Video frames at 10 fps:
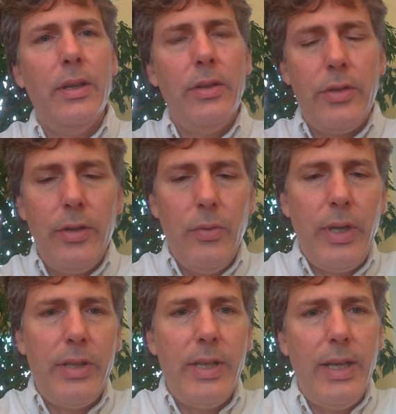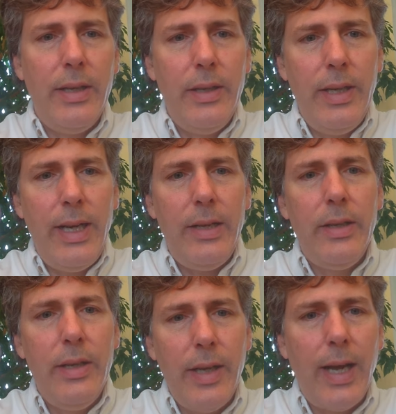So we can say
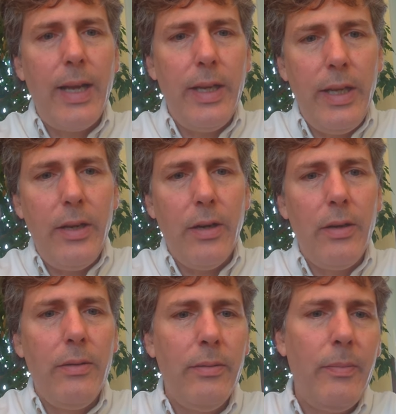date.year,